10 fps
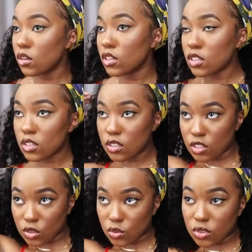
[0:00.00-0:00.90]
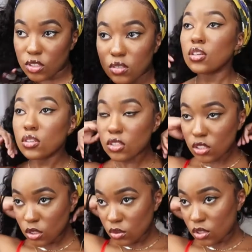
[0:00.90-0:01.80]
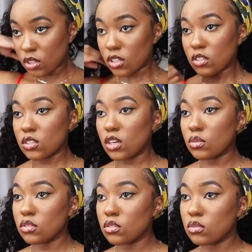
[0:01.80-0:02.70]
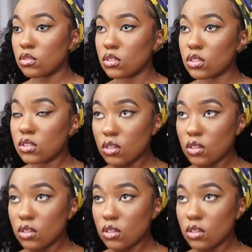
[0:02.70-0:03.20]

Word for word: so this is this one so let's see what hairstyle we can do with this